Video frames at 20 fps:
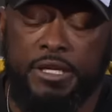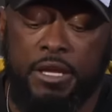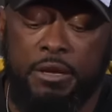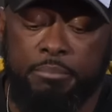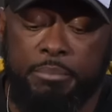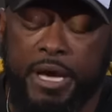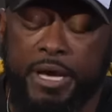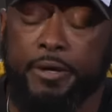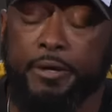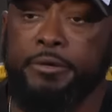get
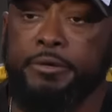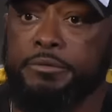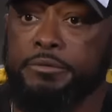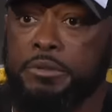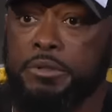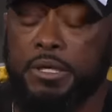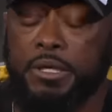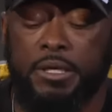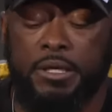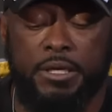better
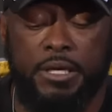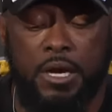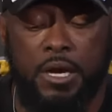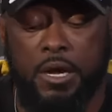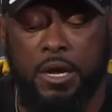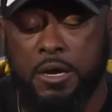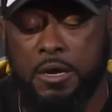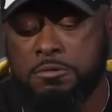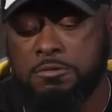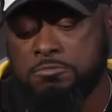
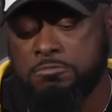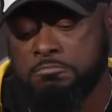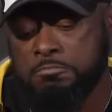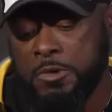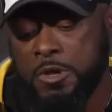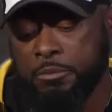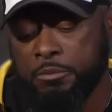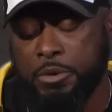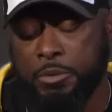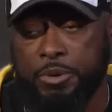and
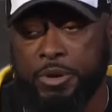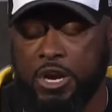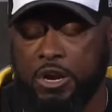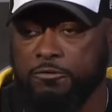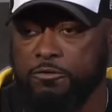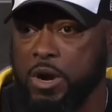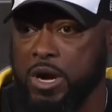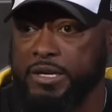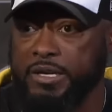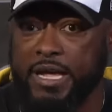prepare
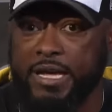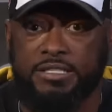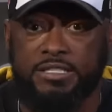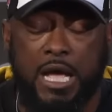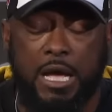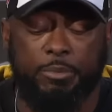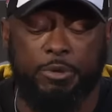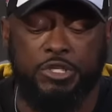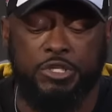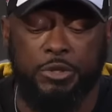for our next
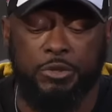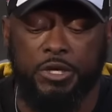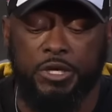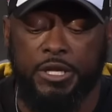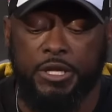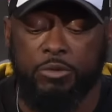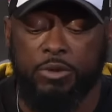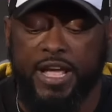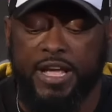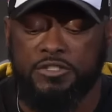
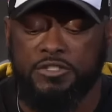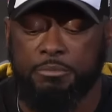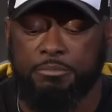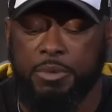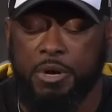opportunity. We had some